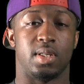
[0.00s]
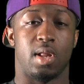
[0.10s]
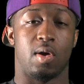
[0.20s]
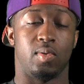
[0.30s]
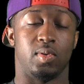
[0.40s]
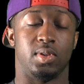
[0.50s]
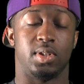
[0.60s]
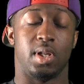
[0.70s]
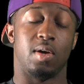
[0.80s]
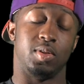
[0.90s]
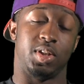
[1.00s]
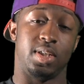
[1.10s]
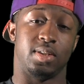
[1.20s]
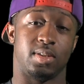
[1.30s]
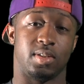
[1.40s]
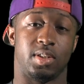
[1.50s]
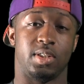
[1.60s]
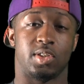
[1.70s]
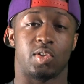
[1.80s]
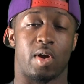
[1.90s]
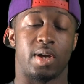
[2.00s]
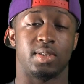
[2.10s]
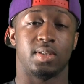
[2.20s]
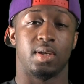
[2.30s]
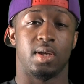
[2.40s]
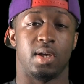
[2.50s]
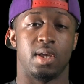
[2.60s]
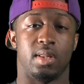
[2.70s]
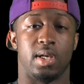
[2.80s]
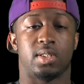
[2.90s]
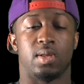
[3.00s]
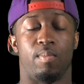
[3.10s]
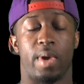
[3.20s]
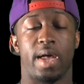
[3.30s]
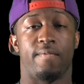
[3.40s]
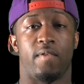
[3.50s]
know Jesus or Jesus Christ. That's the main